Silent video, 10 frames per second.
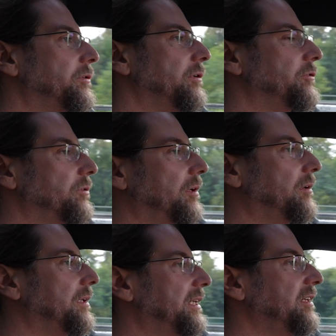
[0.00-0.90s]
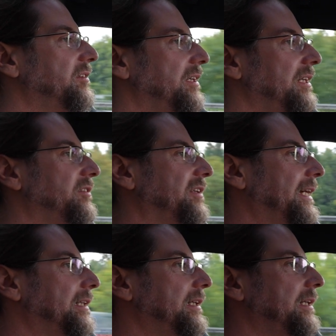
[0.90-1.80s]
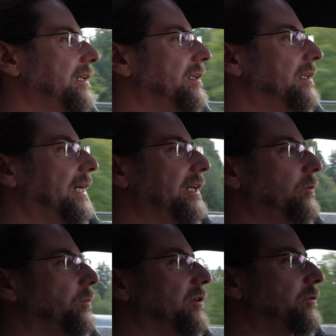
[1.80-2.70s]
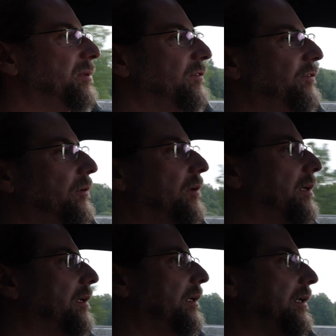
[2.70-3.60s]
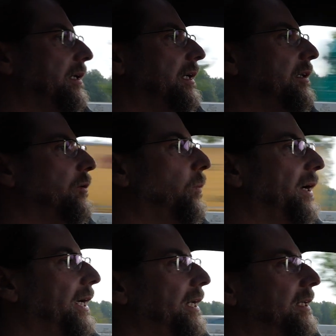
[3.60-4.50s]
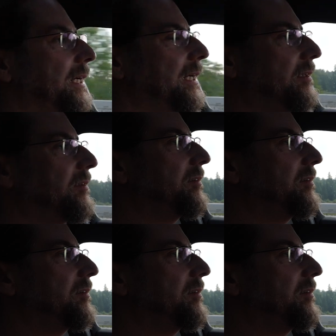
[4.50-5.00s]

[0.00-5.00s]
control is exactly like it was before, in the way that